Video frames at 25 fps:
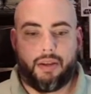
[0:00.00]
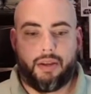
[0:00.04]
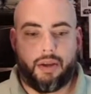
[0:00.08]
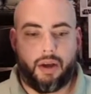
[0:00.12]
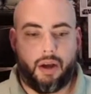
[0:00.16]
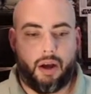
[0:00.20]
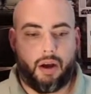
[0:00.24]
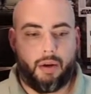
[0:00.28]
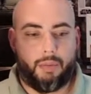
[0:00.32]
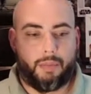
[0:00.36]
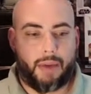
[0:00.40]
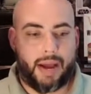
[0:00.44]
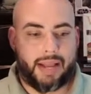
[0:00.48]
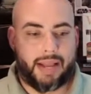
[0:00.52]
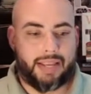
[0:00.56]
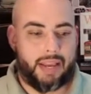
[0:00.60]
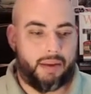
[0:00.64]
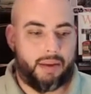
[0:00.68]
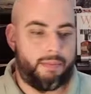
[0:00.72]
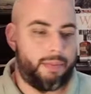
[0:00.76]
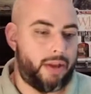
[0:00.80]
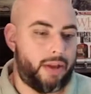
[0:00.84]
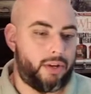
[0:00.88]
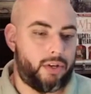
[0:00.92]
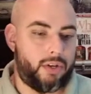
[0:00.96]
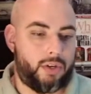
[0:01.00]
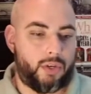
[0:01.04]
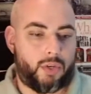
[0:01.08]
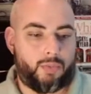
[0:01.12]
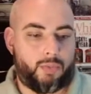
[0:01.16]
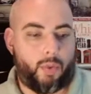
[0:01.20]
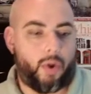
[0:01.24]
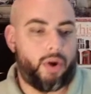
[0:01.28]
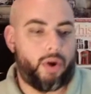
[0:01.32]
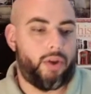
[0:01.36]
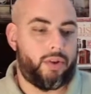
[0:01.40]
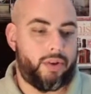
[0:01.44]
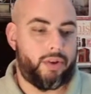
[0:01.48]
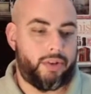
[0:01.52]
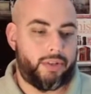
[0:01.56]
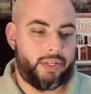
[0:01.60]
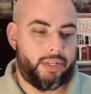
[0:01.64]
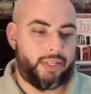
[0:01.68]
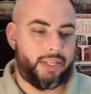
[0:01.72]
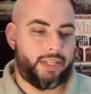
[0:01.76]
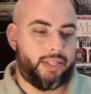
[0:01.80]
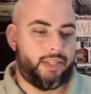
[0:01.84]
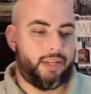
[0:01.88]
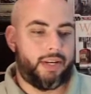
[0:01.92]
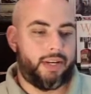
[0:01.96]
Um, I did mention spoilers;
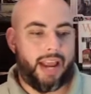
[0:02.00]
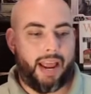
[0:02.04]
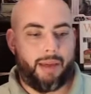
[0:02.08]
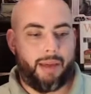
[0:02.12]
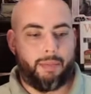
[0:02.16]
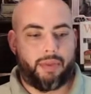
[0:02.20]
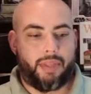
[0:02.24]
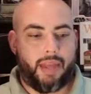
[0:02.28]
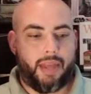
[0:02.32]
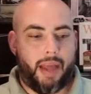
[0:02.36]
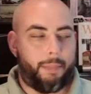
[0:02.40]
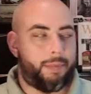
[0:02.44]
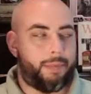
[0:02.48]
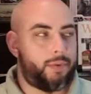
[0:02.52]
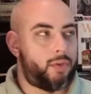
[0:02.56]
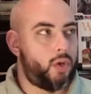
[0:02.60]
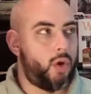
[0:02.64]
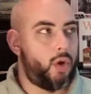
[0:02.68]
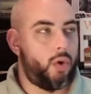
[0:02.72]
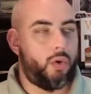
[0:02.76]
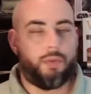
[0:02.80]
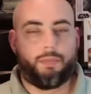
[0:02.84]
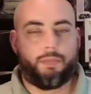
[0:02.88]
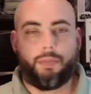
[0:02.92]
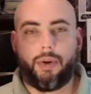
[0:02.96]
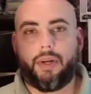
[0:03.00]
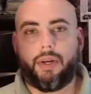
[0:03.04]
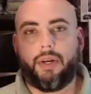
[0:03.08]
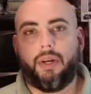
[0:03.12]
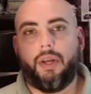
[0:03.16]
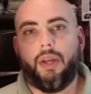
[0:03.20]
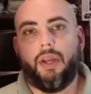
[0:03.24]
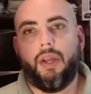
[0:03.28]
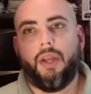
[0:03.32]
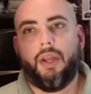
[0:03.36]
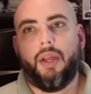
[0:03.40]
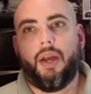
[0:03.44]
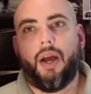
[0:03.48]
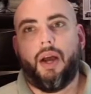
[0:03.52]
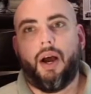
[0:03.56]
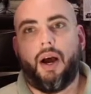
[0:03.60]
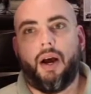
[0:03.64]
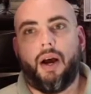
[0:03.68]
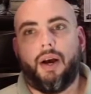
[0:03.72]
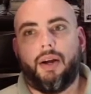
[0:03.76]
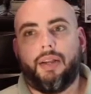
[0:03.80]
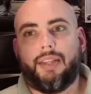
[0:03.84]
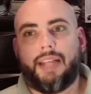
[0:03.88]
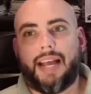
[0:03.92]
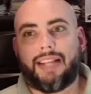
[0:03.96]
it's in the name of the episode, but
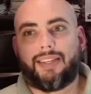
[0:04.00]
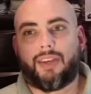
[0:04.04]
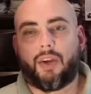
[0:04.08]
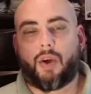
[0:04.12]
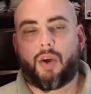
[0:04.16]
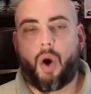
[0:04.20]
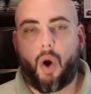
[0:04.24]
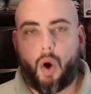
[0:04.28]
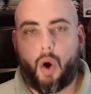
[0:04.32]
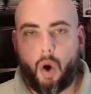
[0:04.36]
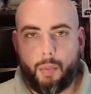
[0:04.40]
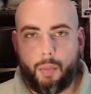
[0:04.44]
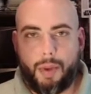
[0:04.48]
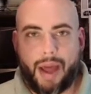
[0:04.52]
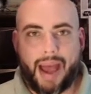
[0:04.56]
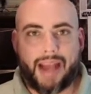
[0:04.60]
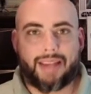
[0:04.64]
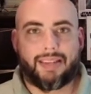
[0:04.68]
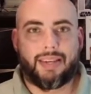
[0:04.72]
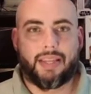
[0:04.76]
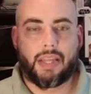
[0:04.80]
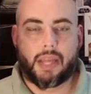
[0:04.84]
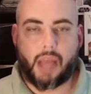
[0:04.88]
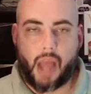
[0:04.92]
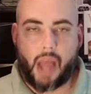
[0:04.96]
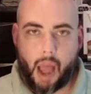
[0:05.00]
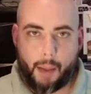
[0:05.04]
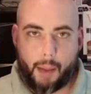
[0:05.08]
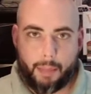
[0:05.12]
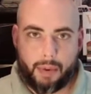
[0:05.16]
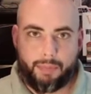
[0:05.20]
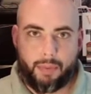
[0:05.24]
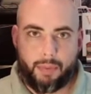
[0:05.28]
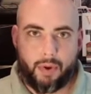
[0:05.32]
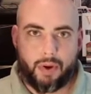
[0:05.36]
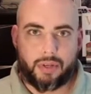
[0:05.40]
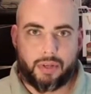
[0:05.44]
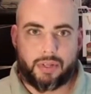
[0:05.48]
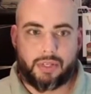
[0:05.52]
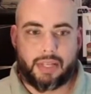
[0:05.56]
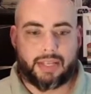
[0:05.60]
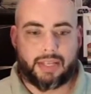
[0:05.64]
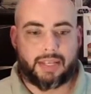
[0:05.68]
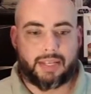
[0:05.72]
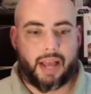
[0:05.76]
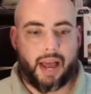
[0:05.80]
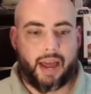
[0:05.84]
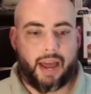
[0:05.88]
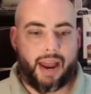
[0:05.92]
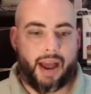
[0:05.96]
uh, that's a callback to the comic books.
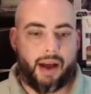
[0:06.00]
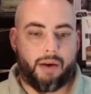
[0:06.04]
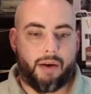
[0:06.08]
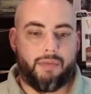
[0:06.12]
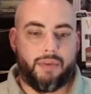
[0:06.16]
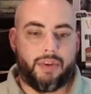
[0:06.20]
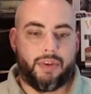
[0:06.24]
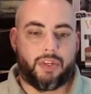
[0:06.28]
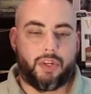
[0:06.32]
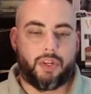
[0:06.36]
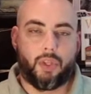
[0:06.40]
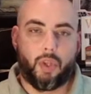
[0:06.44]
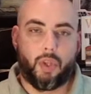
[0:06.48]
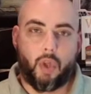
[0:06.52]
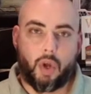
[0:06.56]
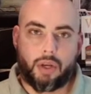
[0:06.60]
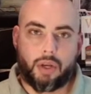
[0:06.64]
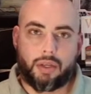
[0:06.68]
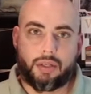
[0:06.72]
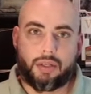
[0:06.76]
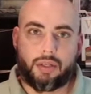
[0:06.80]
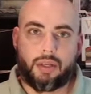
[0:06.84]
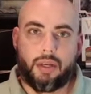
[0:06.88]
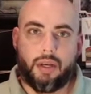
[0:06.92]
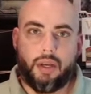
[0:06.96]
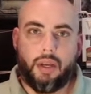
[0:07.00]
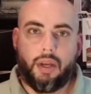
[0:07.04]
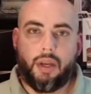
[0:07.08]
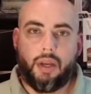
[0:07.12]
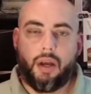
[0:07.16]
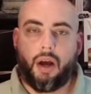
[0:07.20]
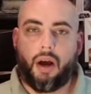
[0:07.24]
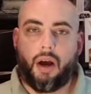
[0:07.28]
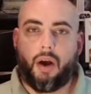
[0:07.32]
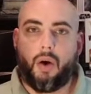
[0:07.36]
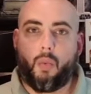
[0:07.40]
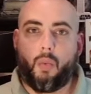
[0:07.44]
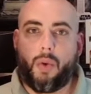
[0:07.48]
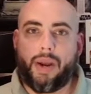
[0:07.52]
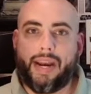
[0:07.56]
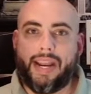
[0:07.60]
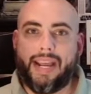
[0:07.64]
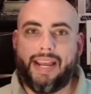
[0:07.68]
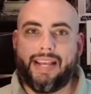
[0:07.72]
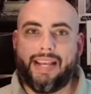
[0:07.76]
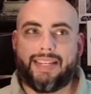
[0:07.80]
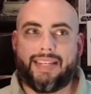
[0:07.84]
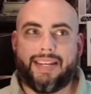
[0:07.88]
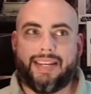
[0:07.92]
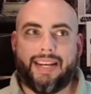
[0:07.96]
That's kind of how Vision looks uh, when
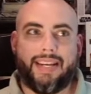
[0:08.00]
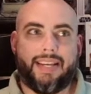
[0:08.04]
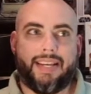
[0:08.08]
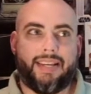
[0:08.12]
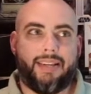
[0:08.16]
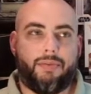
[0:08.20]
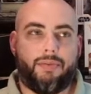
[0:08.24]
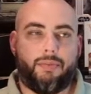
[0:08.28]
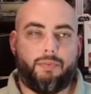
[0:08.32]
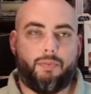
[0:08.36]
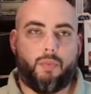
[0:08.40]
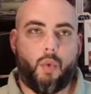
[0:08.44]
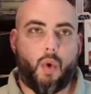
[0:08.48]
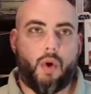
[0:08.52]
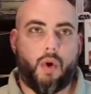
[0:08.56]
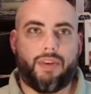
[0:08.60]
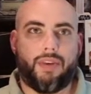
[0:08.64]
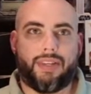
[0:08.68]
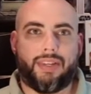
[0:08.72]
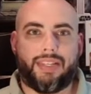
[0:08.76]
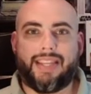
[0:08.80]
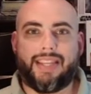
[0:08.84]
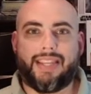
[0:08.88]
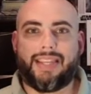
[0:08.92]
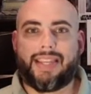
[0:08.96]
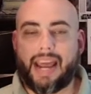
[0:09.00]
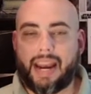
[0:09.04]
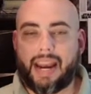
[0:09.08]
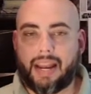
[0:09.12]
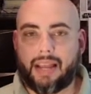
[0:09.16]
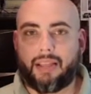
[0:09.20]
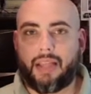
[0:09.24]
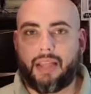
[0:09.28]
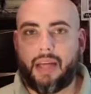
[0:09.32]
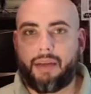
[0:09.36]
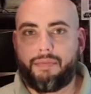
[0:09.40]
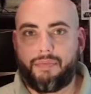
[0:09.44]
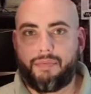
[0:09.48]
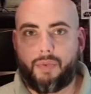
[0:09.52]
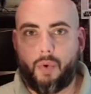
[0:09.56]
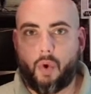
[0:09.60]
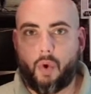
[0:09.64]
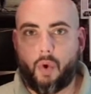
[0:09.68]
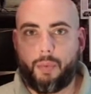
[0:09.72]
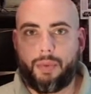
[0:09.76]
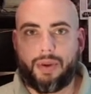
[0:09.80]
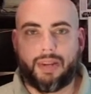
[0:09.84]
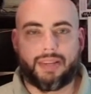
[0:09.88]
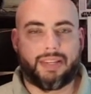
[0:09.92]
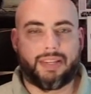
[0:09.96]
he's in his more of a synthetic life
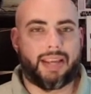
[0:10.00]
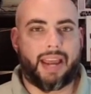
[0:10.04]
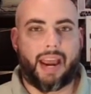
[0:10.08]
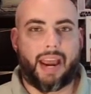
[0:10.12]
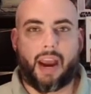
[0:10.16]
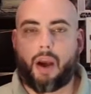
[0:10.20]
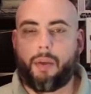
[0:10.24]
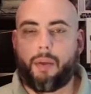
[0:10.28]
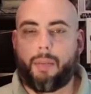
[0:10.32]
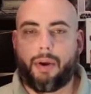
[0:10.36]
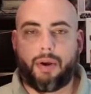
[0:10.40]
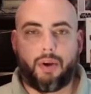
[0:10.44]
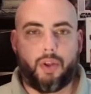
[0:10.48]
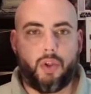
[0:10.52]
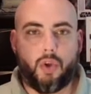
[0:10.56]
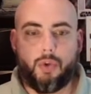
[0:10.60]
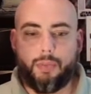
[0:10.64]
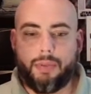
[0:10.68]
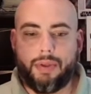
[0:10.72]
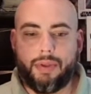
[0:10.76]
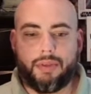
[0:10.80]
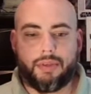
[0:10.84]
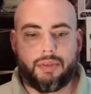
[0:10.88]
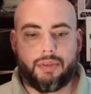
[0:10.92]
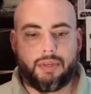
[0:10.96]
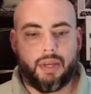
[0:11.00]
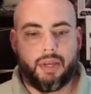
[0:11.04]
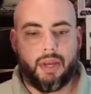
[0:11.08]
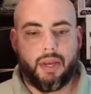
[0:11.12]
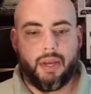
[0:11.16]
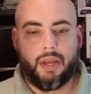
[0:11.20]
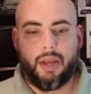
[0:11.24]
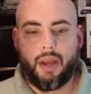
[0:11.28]
form. He doesn't care about humans.